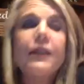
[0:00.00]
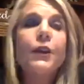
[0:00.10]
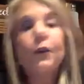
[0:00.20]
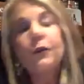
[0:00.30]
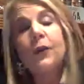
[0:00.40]

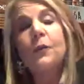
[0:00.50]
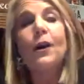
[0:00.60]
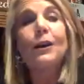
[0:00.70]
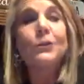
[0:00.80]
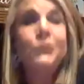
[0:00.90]
Go for a
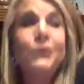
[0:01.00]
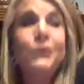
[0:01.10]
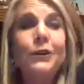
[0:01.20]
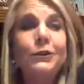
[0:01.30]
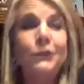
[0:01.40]
walk, do a
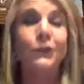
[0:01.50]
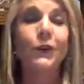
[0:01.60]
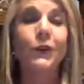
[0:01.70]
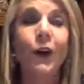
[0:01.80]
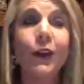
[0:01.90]
devotional,
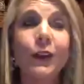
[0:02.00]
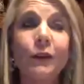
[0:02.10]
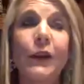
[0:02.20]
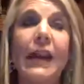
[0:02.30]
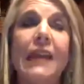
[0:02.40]
call a
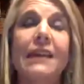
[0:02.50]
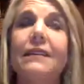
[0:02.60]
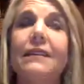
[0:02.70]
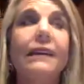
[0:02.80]
friend.